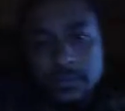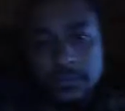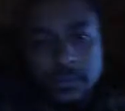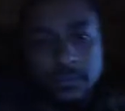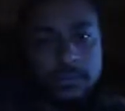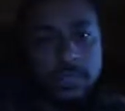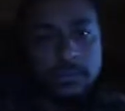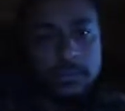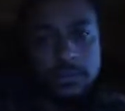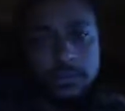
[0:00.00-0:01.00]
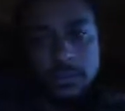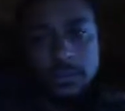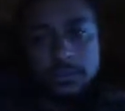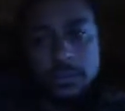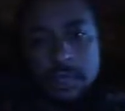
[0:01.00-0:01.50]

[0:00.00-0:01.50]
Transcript: before you go to the Lord's